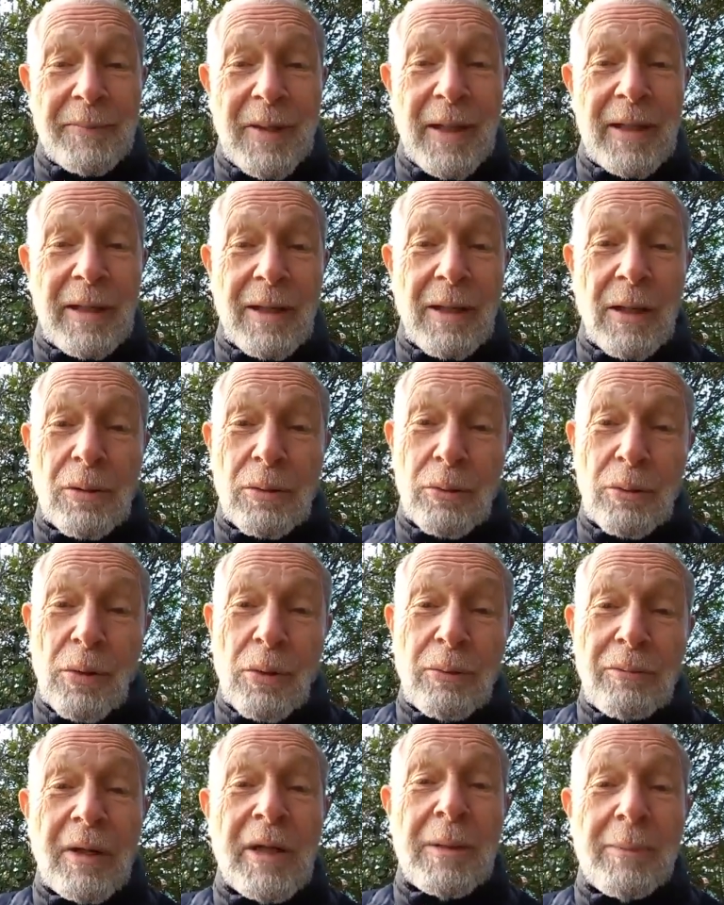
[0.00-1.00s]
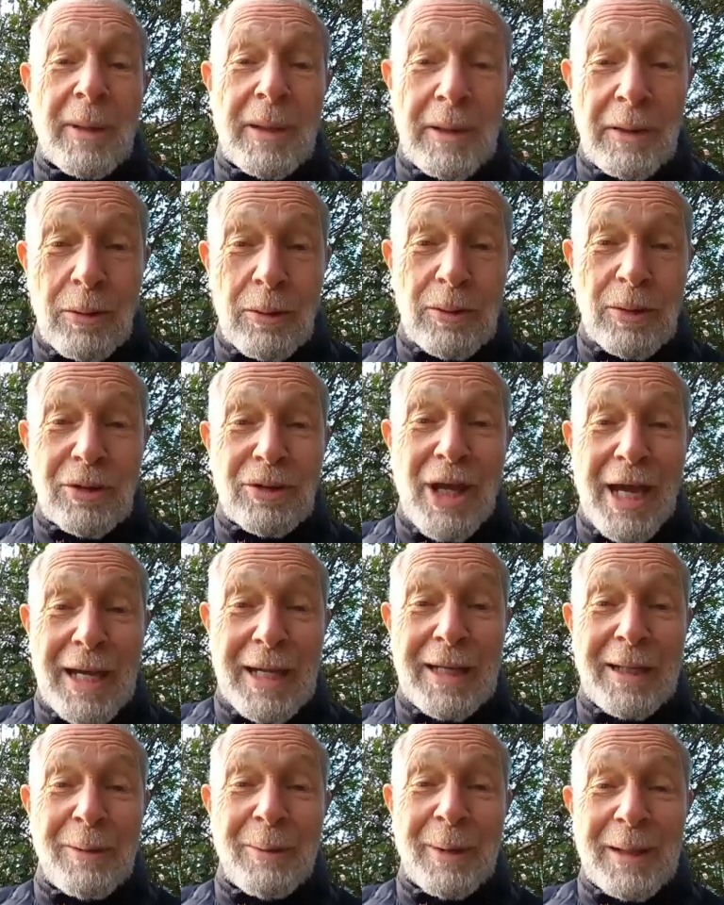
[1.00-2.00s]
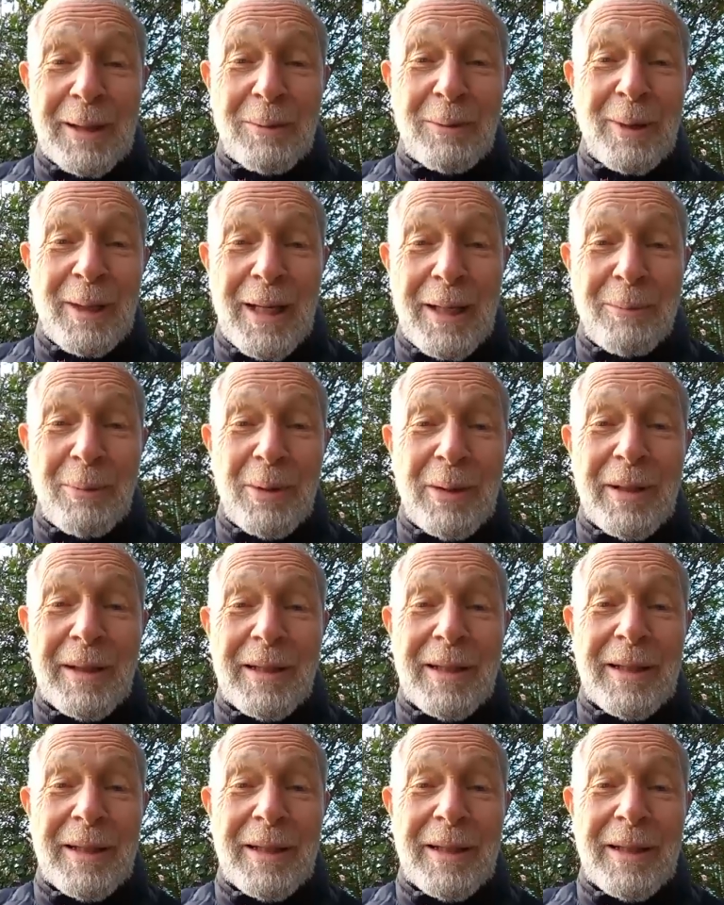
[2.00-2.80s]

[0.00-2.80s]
And I don't know if anybody knows exactly when it will happen.